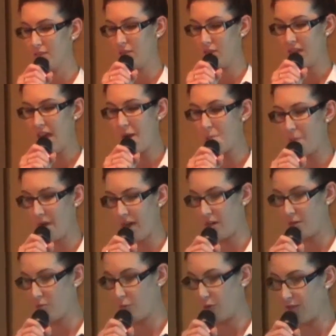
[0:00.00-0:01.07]
you can
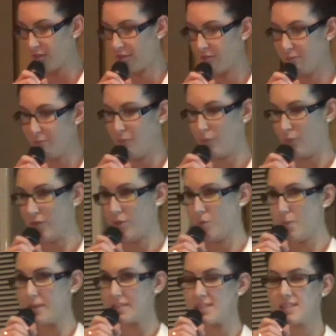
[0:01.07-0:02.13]
be with your
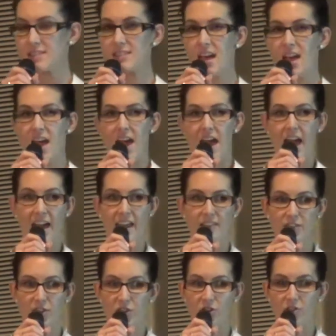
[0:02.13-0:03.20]
business,
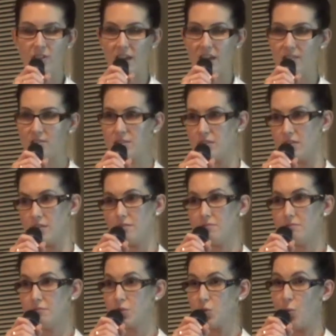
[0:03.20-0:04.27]
and you don't need
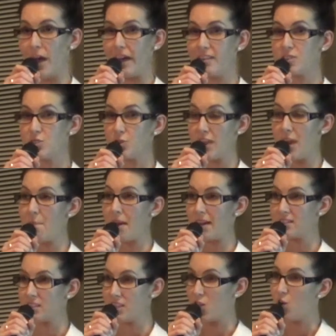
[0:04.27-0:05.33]
to wait until you get
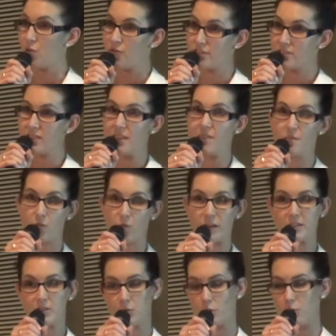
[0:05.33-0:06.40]
back to the office to
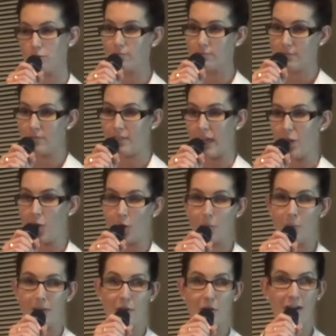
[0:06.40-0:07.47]
invoice or get home
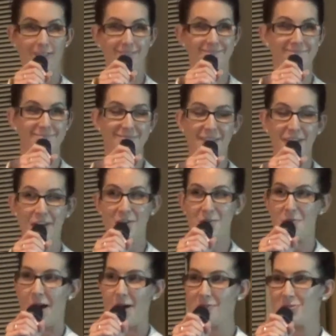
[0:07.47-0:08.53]
at night and get your
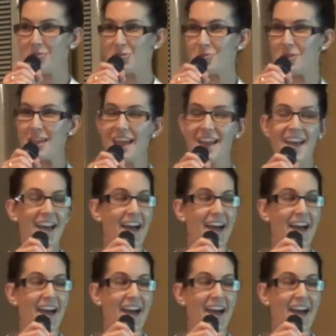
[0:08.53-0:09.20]
wife to do it.